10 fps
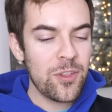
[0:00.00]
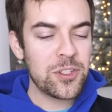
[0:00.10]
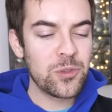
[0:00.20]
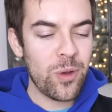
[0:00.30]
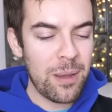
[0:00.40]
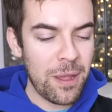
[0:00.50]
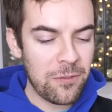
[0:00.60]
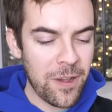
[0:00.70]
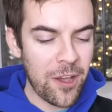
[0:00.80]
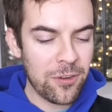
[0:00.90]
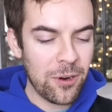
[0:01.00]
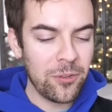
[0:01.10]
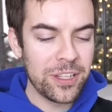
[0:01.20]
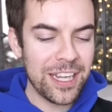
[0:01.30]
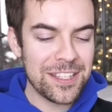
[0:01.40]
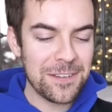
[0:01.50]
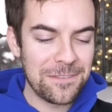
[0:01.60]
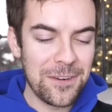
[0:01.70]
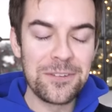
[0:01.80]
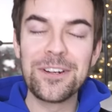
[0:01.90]
This is why my father only gets a
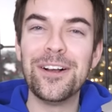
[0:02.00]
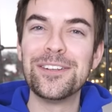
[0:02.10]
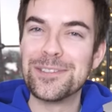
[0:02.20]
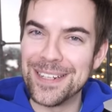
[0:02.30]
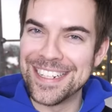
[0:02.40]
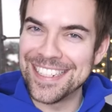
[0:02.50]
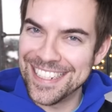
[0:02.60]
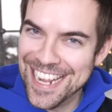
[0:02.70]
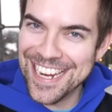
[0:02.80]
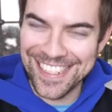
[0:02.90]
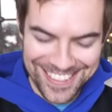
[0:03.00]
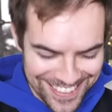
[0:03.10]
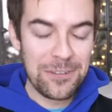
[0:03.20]
phone call twice a year.